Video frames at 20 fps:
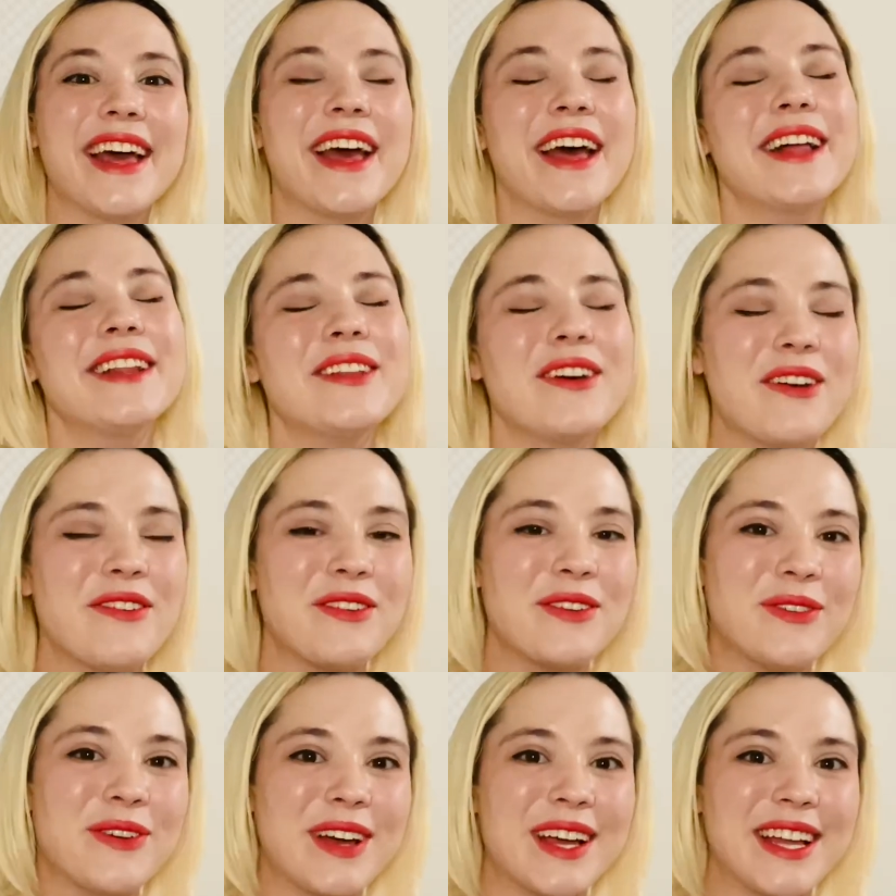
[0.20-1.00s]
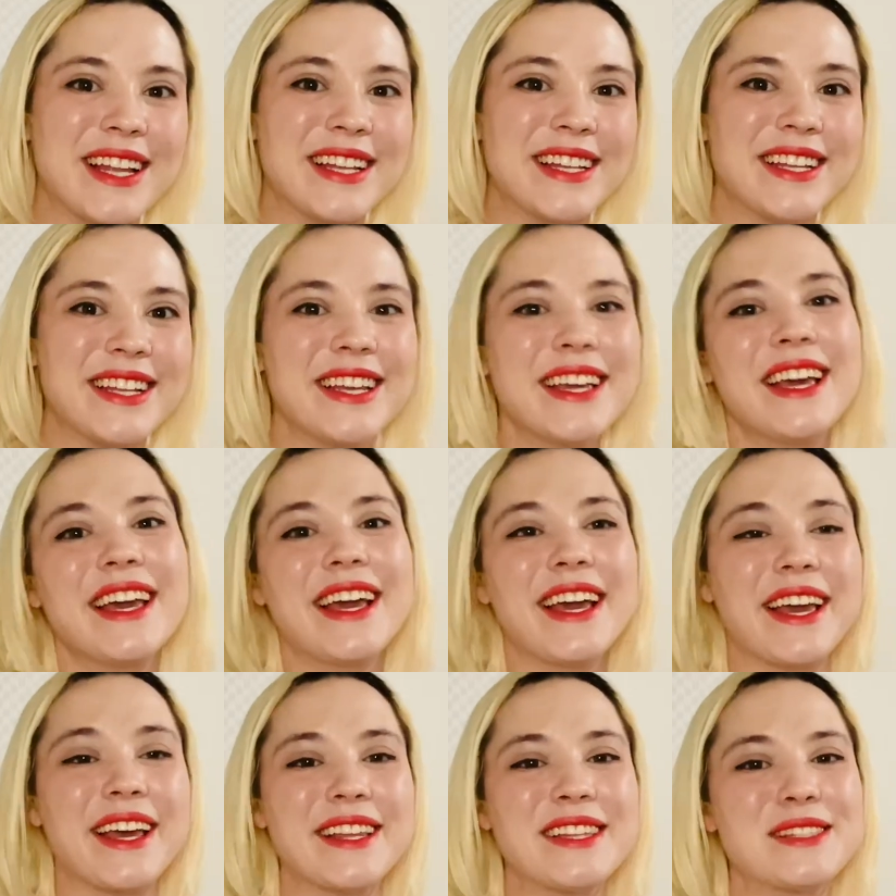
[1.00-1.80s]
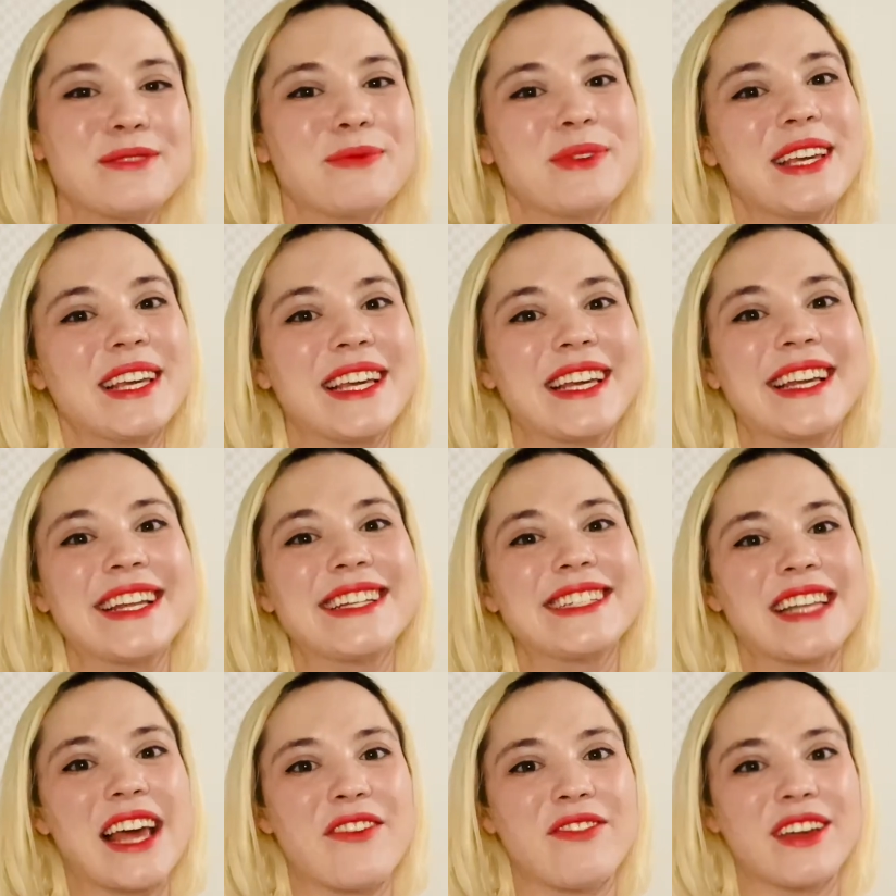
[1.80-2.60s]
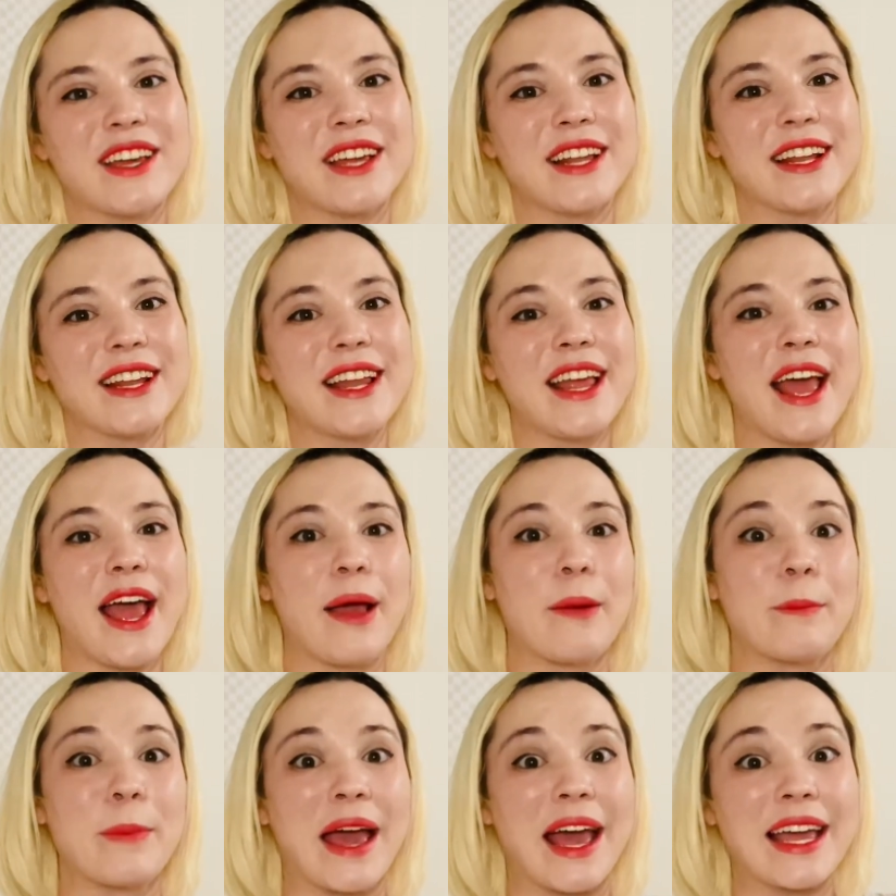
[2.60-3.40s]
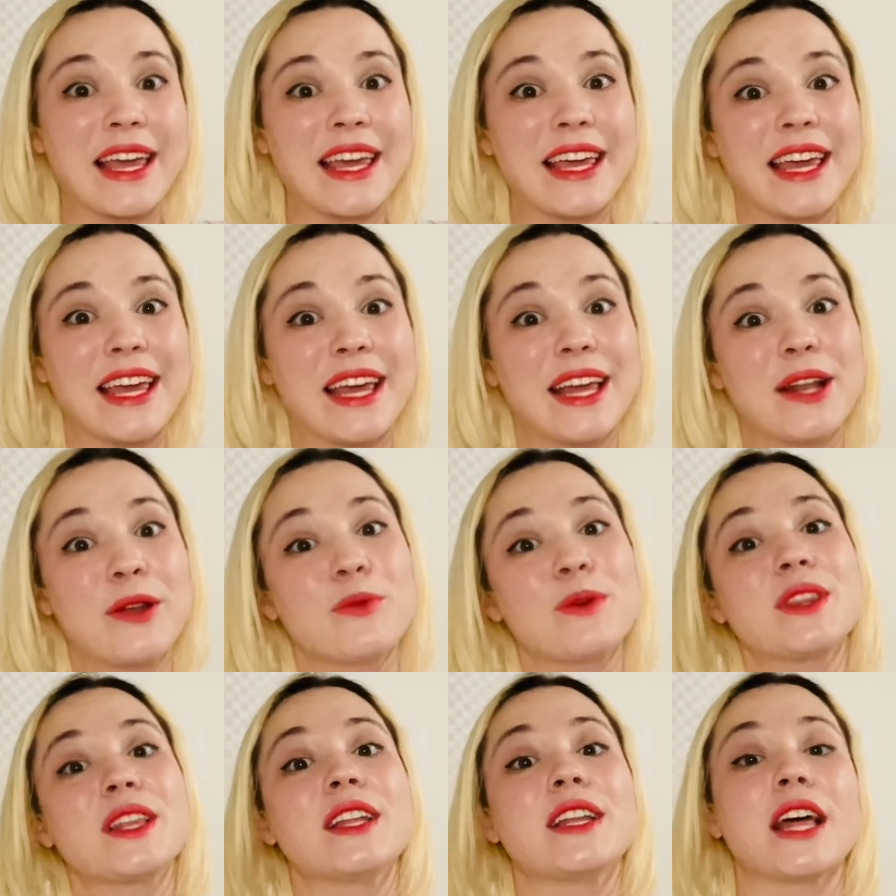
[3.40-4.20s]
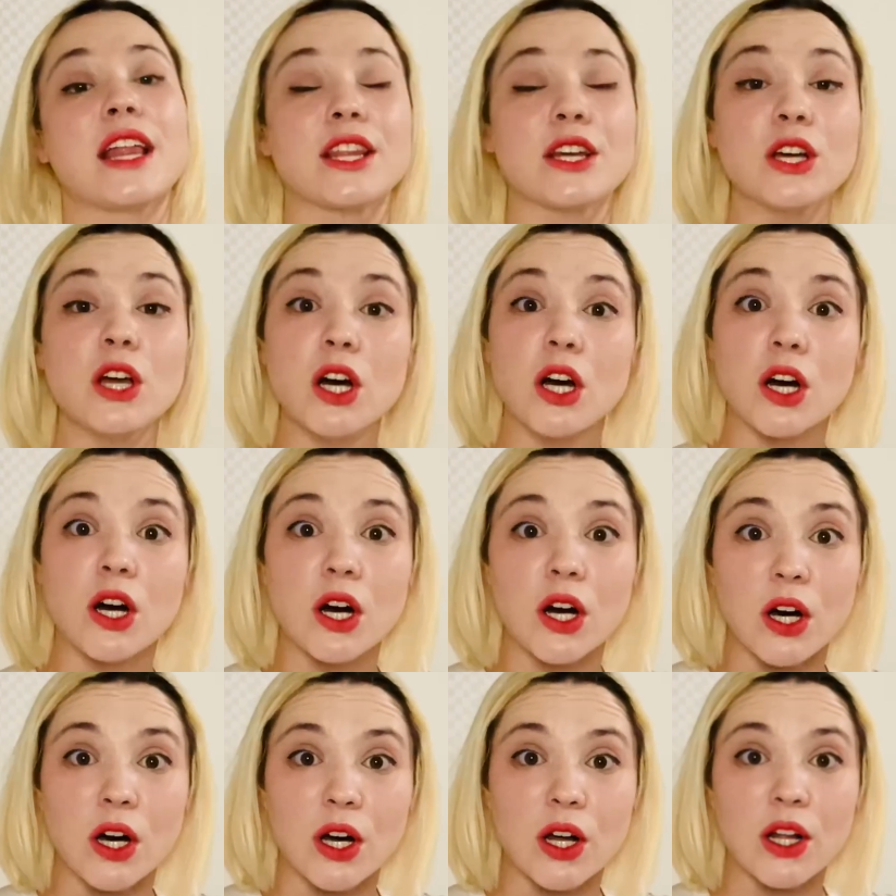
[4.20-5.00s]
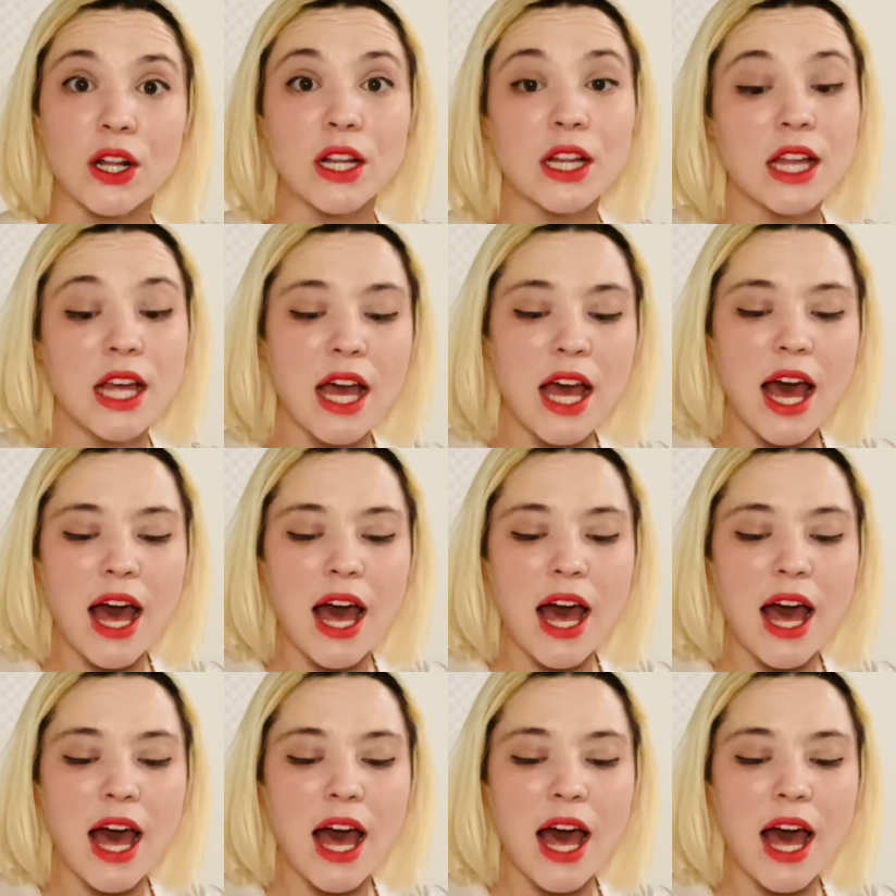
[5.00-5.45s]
Hello everyone, it's me, Devin. I'm back again with another haul.